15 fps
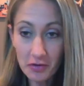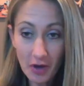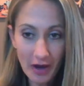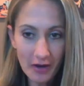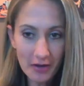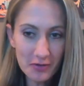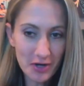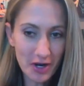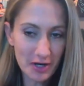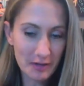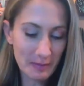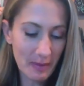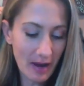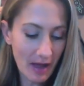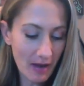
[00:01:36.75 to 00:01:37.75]
I know you were
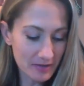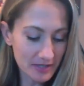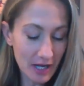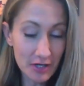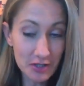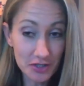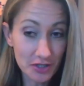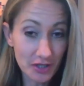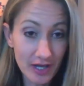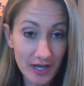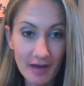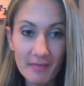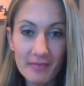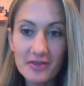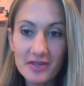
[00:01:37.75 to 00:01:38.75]
talking about how intentional I
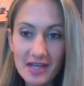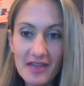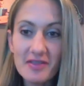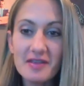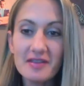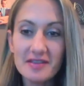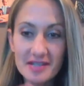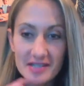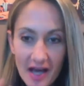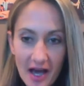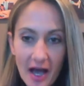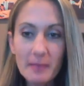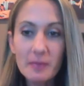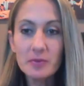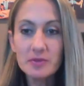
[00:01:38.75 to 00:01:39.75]
am, but at the
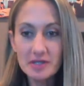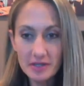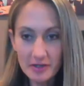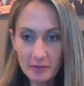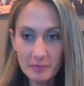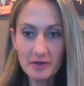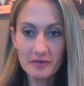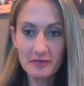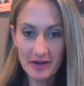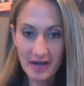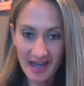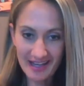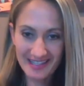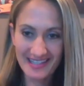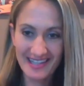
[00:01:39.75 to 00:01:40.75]
time it was a little bit of an
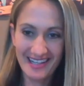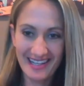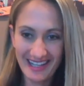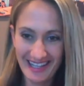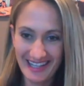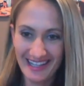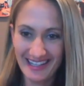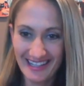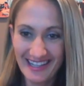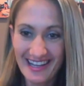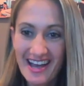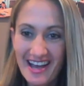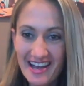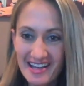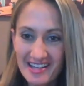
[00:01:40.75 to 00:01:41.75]
accident.
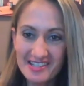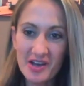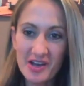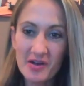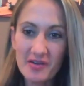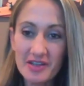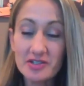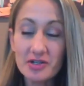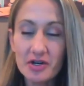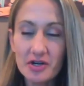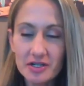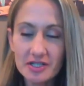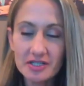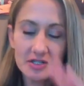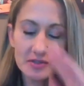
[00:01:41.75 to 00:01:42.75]
So that
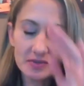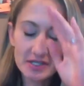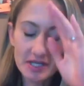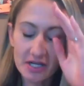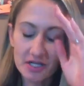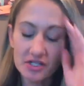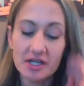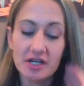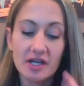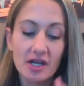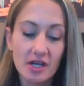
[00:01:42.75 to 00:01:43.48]
turned into intention.